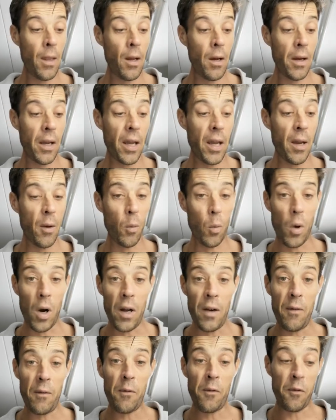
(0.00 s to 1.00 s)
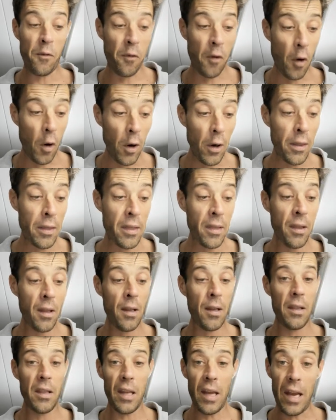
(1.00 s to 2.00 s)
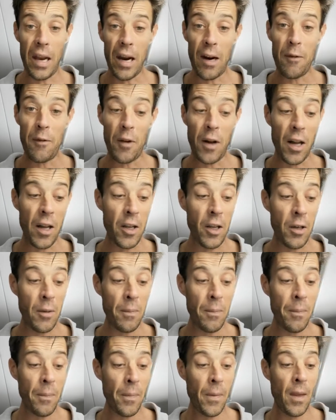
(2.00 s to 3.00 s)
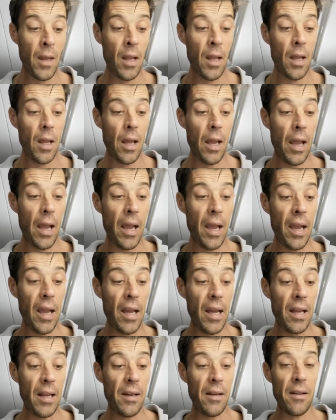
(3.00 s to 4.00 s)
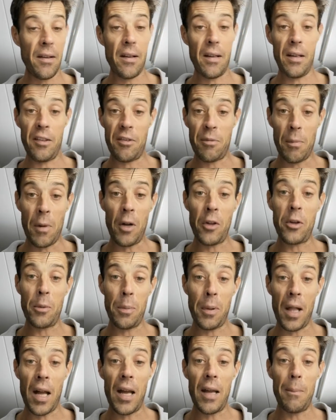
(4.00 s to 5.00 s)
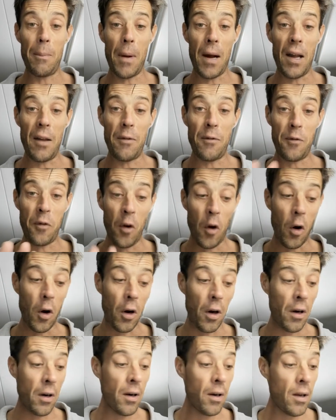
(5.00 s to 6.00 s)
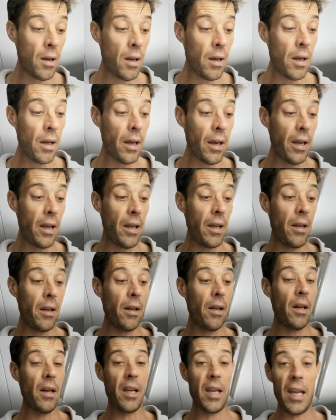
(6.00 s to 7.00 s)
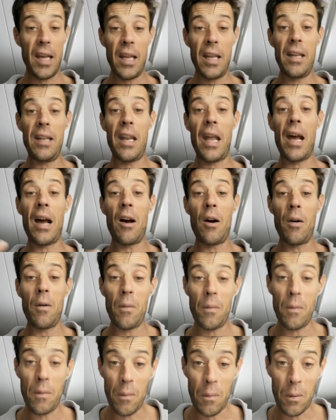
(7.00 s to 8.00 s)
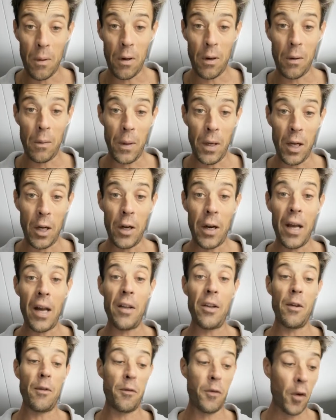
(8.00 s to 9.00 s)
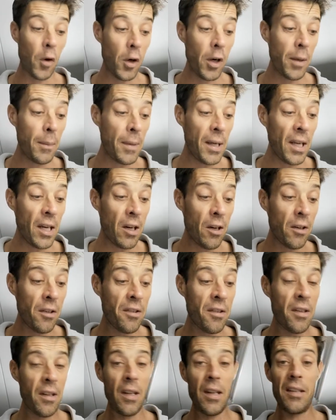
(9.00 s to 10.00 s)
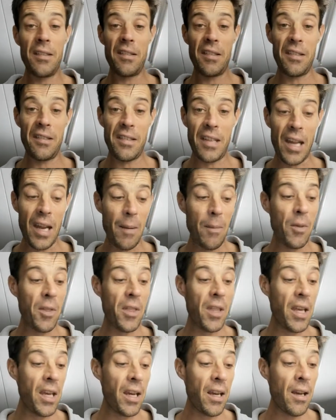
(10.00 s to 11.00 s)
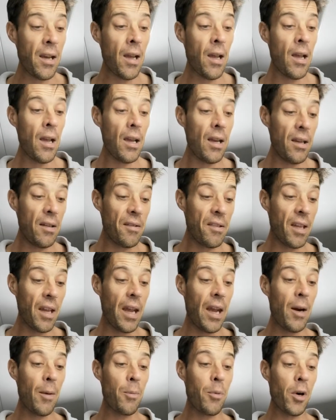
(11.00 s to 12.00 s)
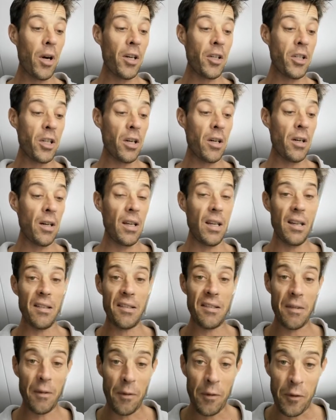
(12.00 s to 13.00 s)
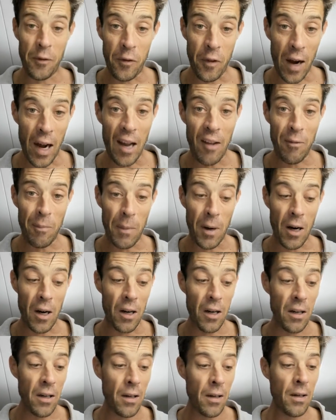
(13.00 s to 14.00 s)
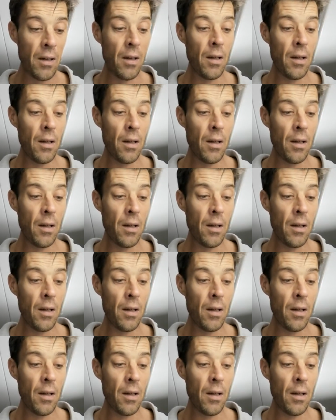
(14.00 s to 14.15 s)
Okay, 1/4 the air volume, and it's multiplied by 4. And again, now we go down to 40 meters. It's the same thing. Is the air pressure is 5 bar.